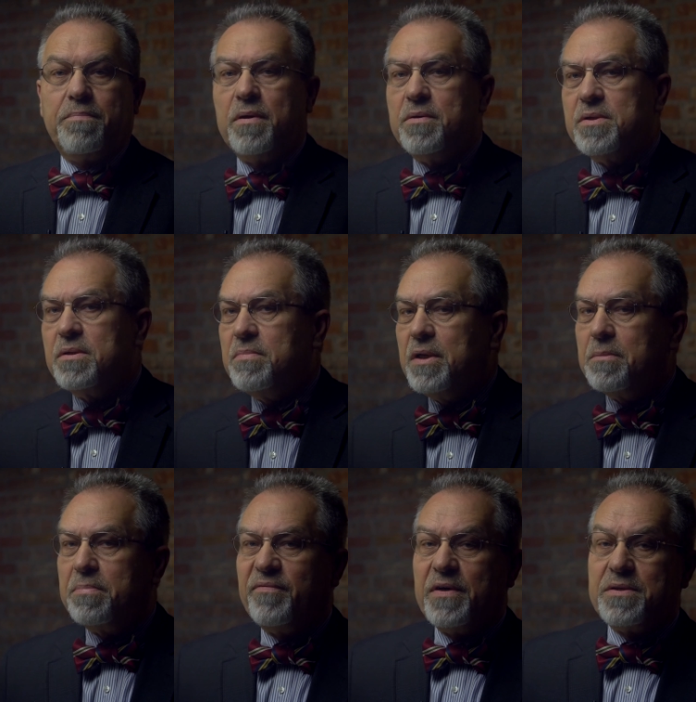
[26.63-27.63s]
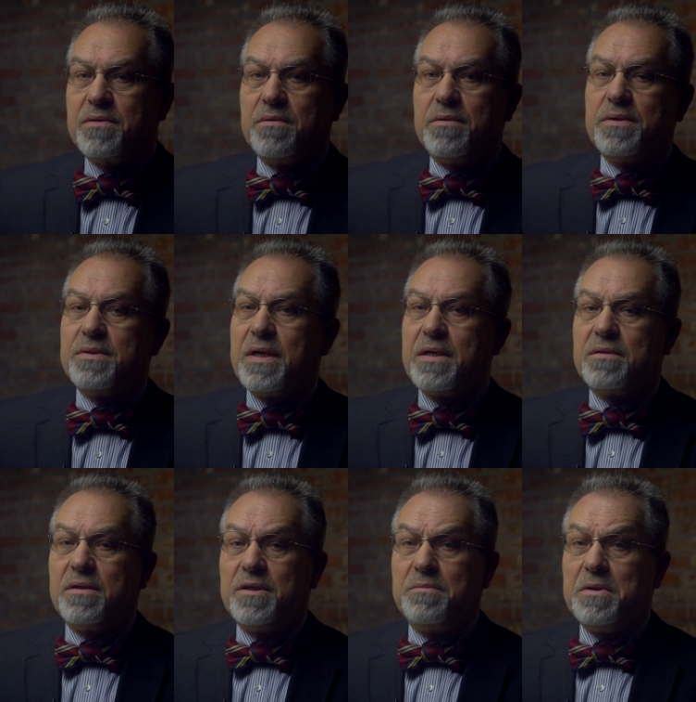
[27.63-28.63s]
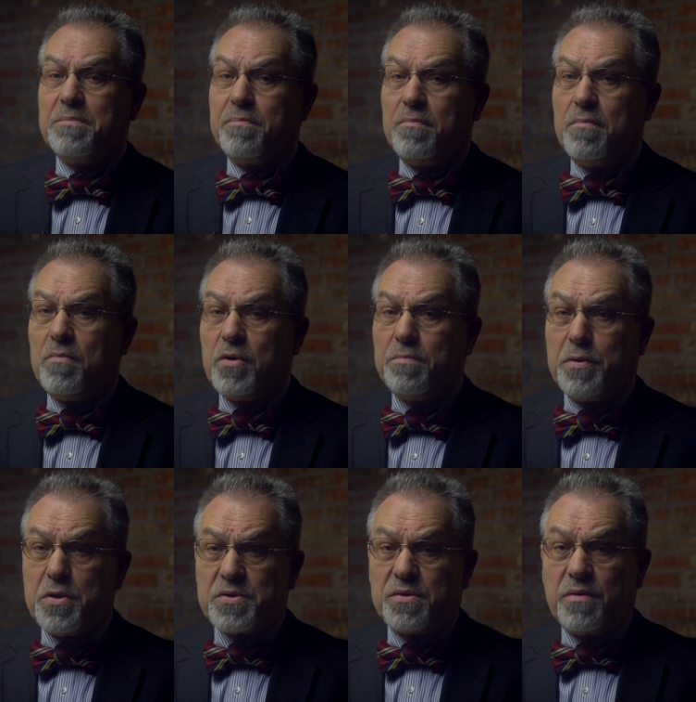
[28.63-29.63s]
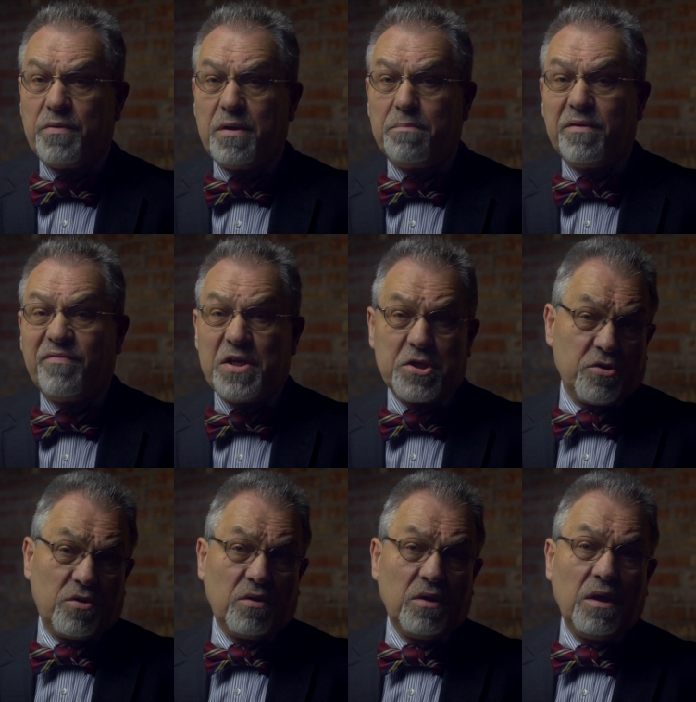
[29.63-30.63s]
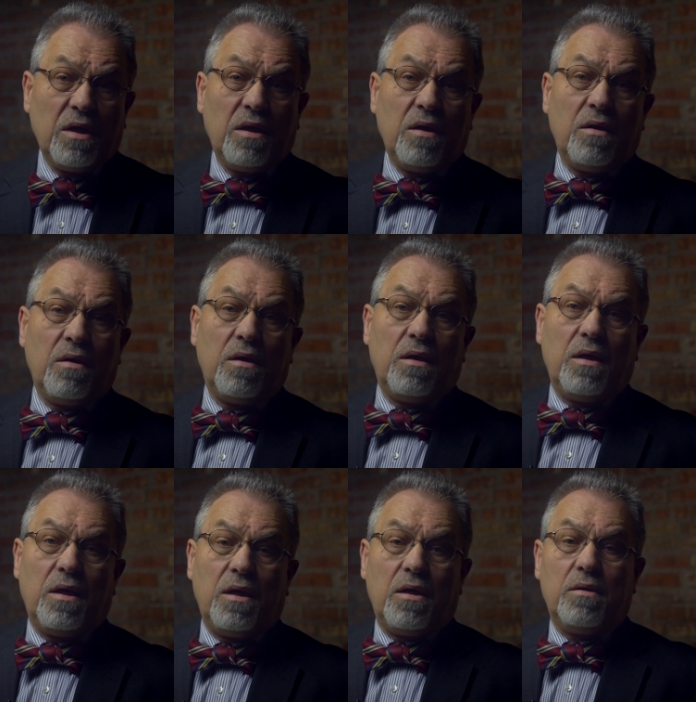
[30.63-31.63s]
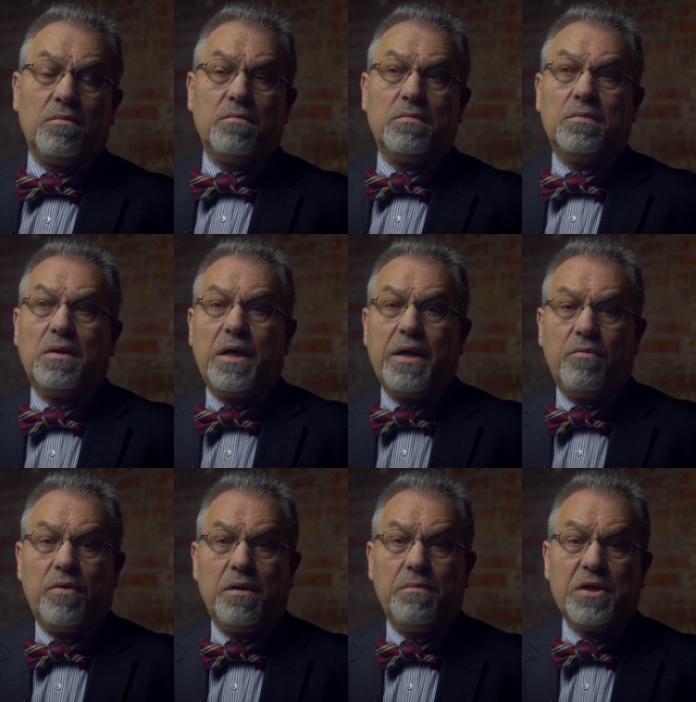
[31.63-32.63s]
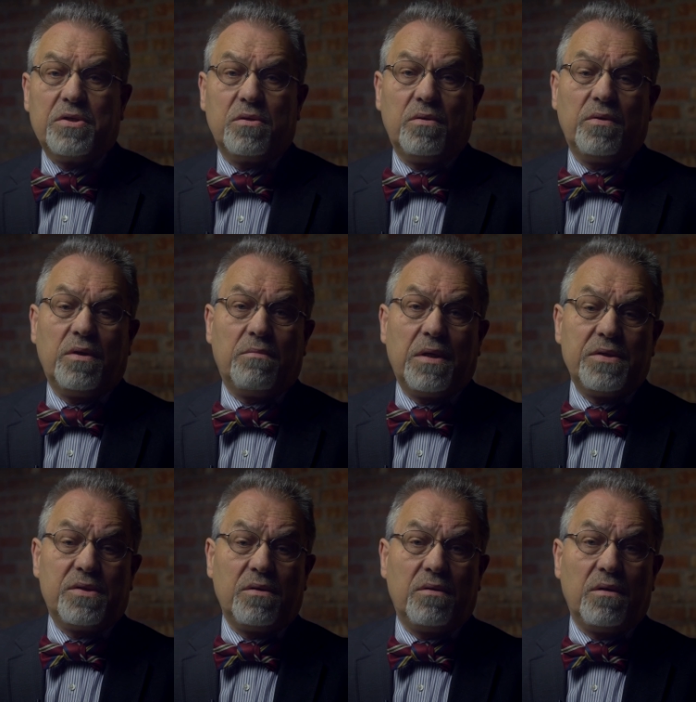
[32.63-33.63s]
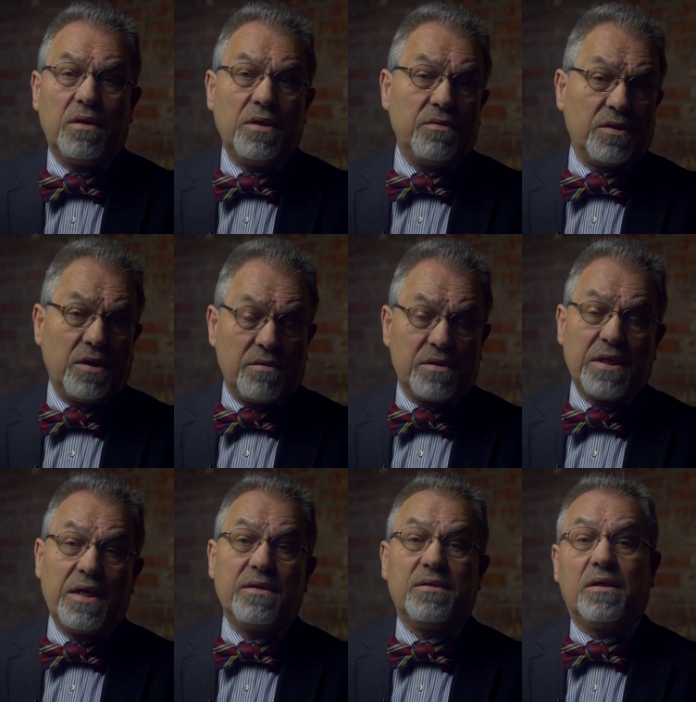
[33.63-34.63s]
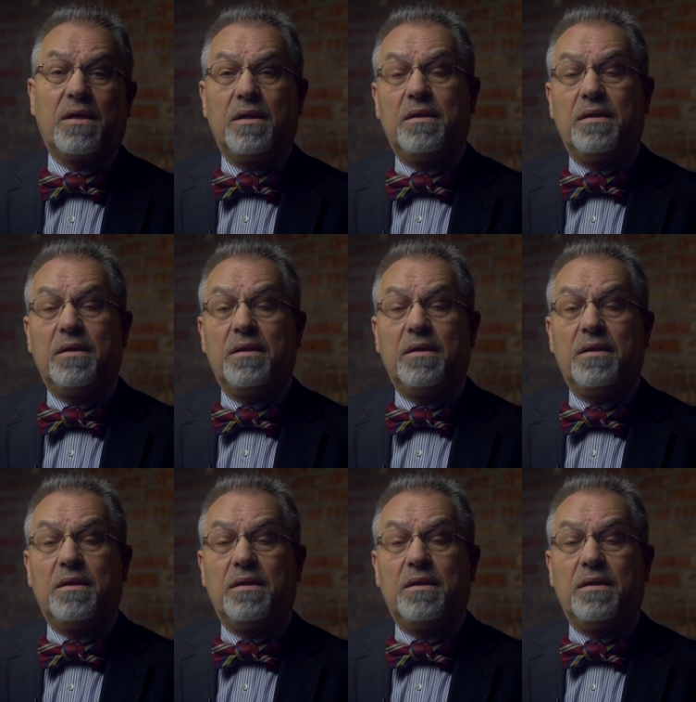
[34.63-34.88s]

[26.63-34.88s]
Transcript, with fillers: approach in being a professor is actually to be more personal than professional. Um, I want to make sure that my student knows and understands the